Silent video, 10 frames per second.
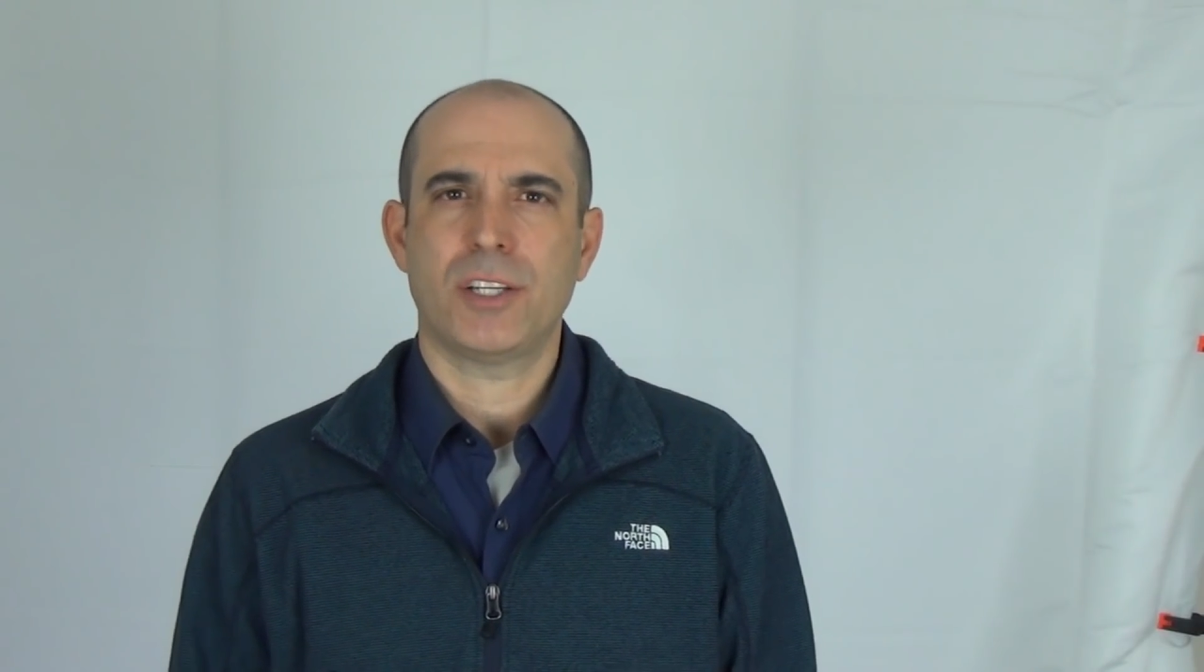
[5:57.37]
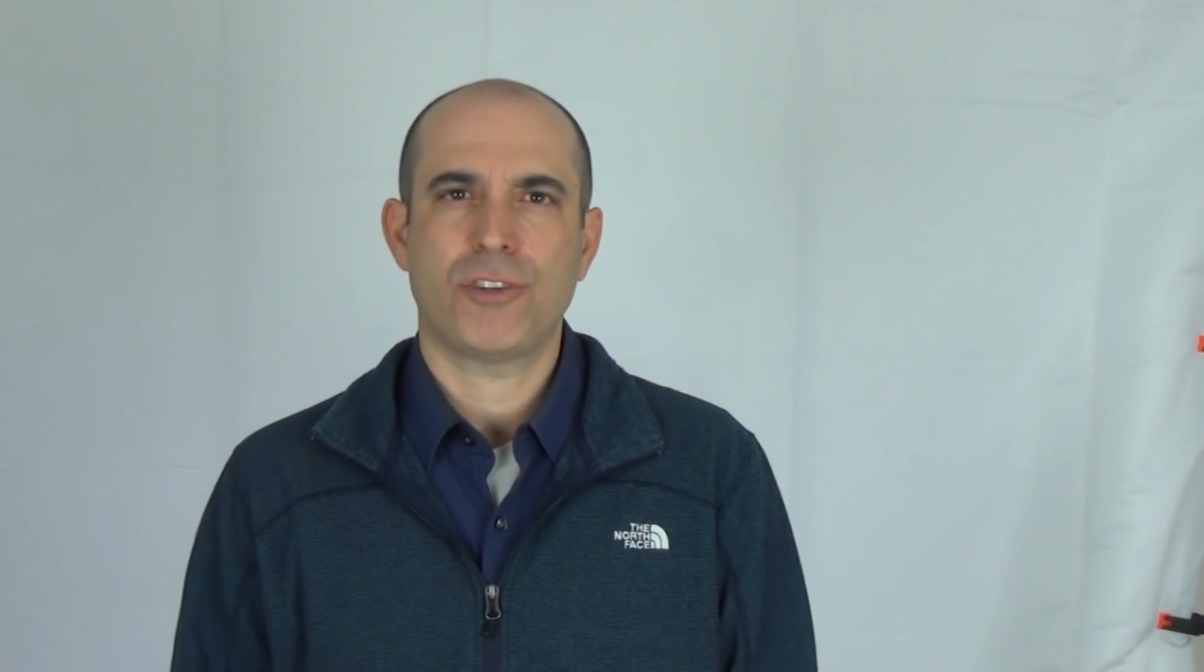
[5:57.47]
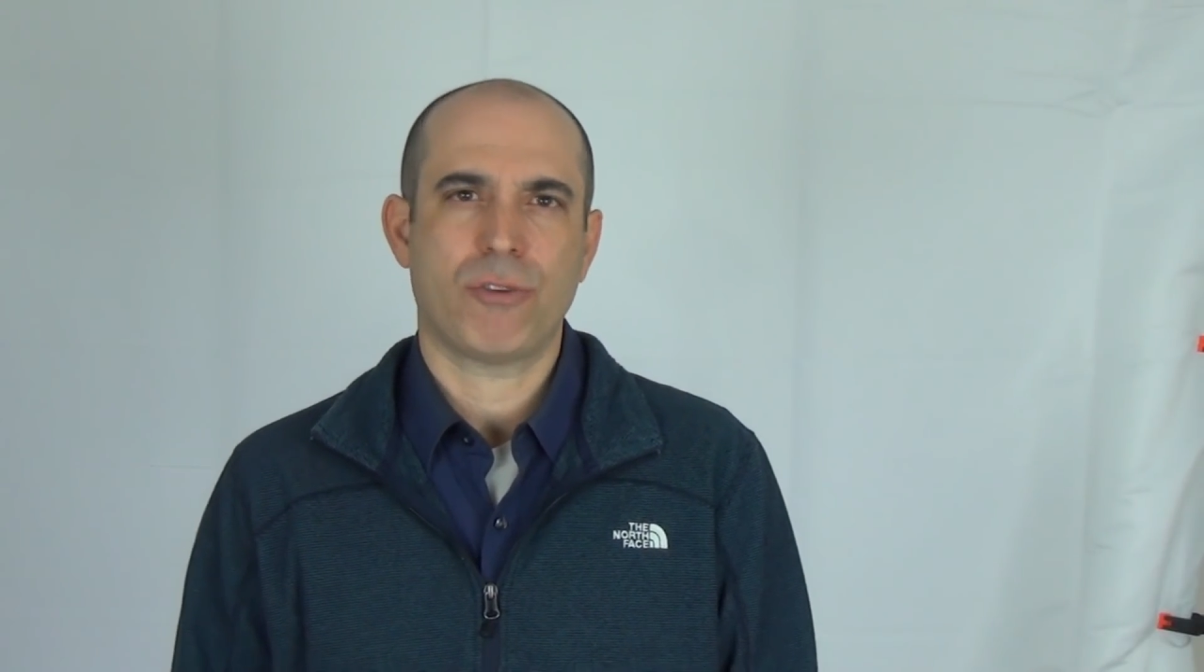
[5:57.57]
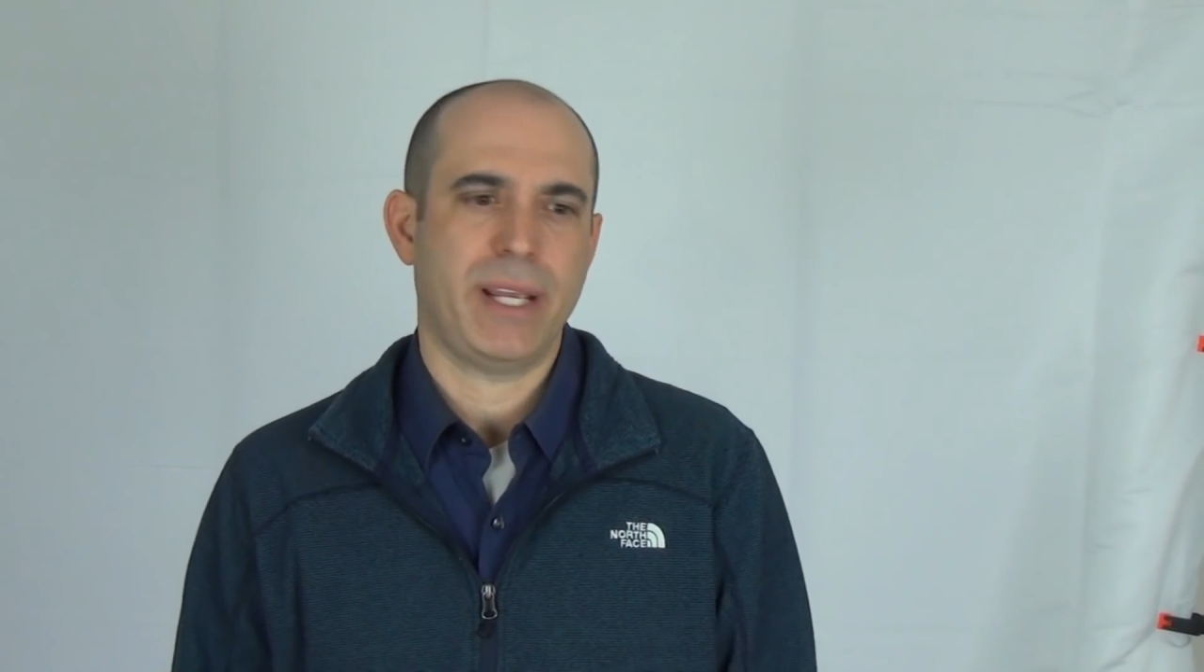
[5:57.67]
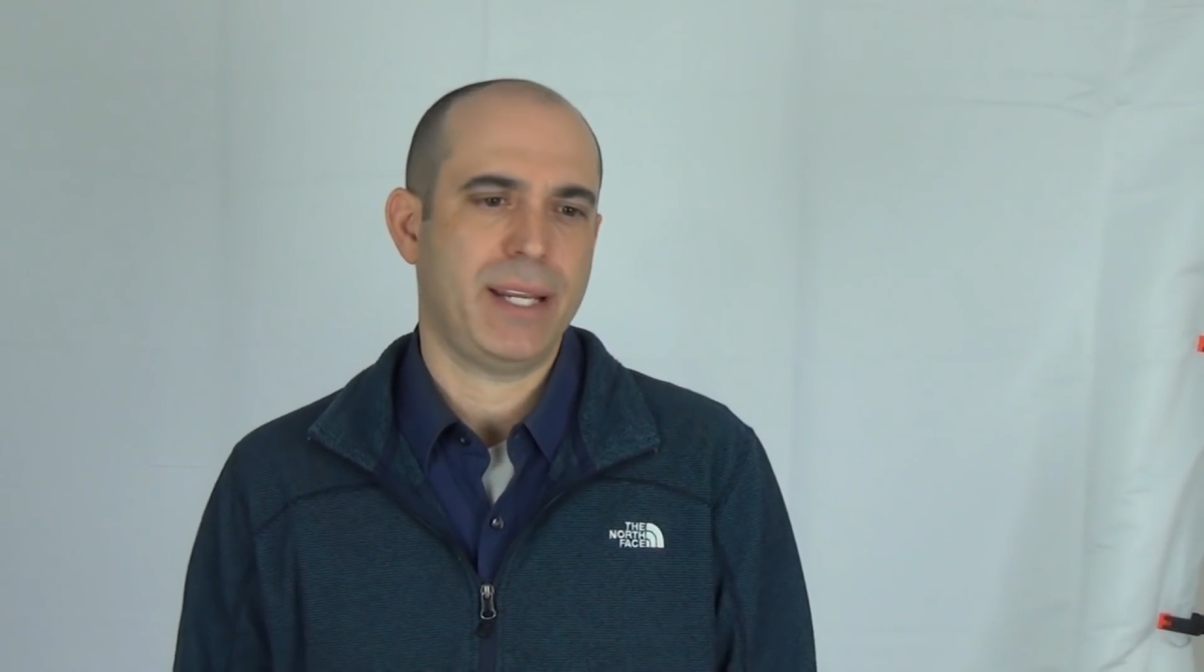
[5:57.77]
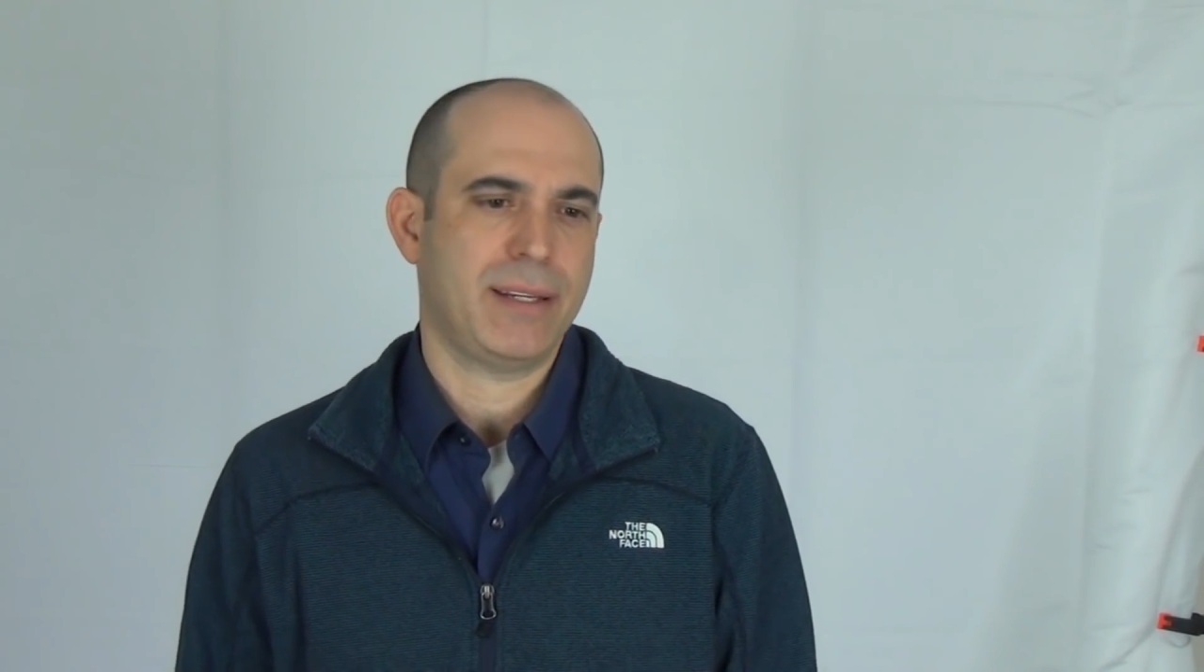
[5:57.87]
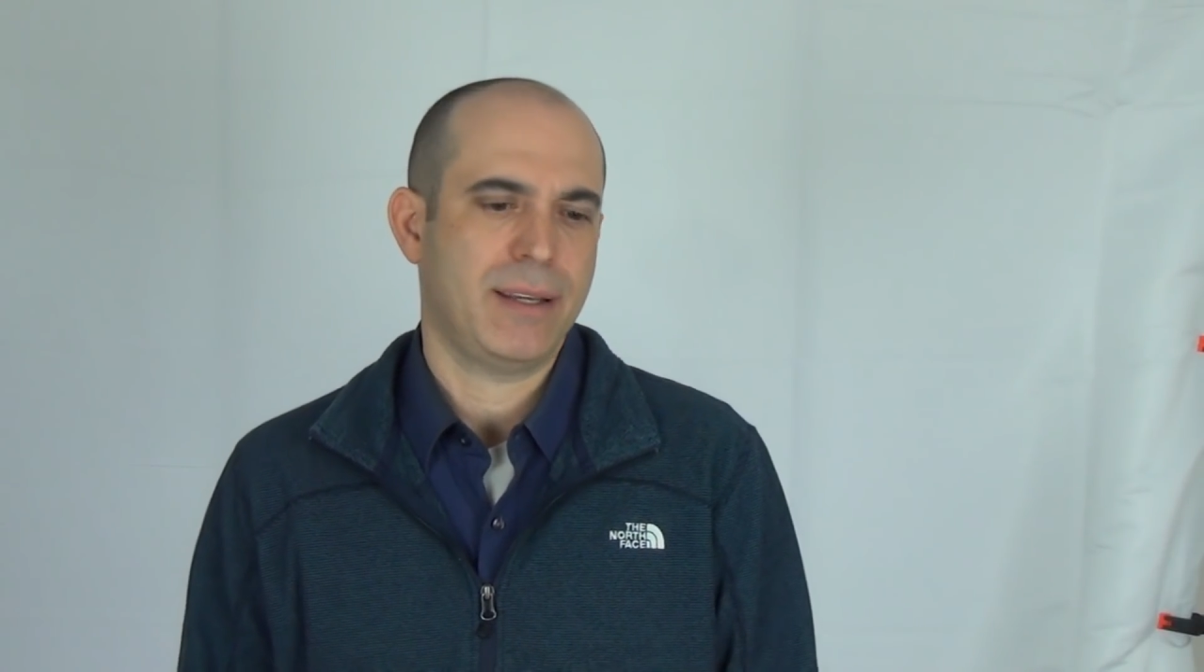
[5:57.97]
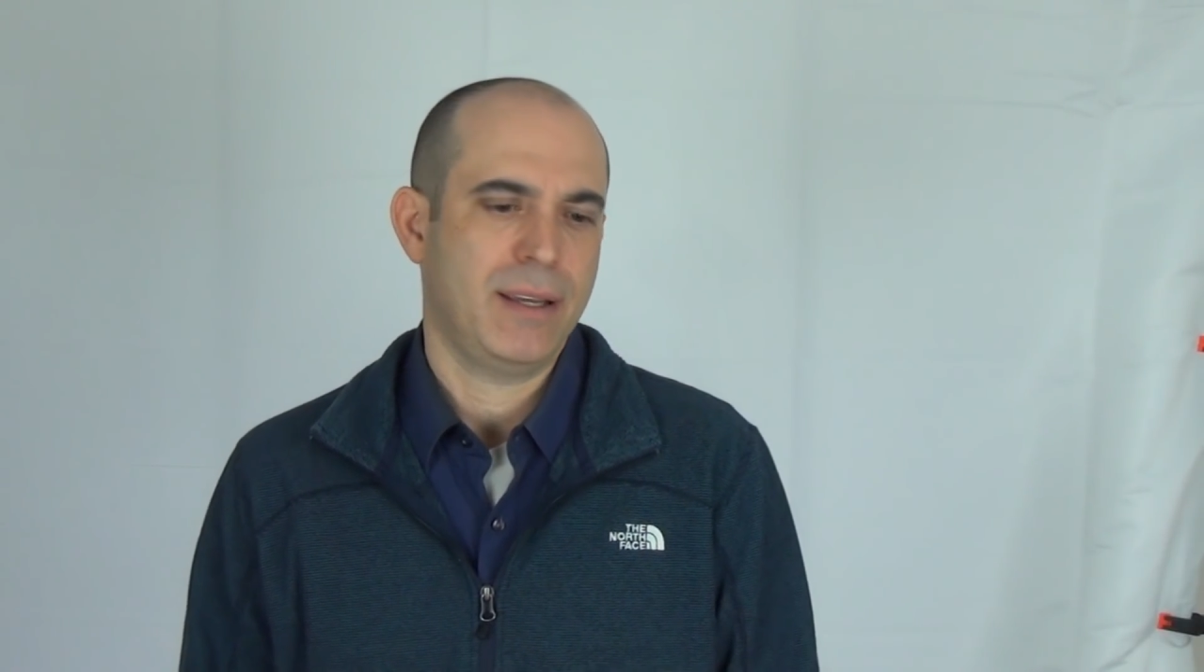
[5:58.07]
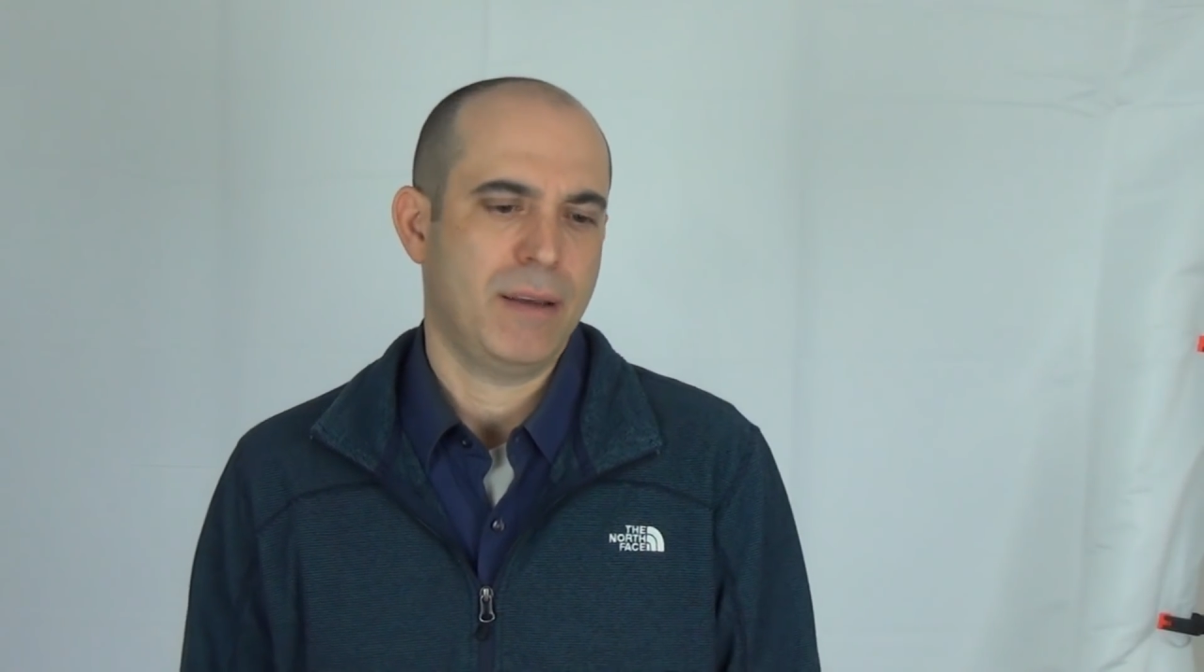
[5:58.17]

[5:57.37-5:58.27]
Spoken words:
to treat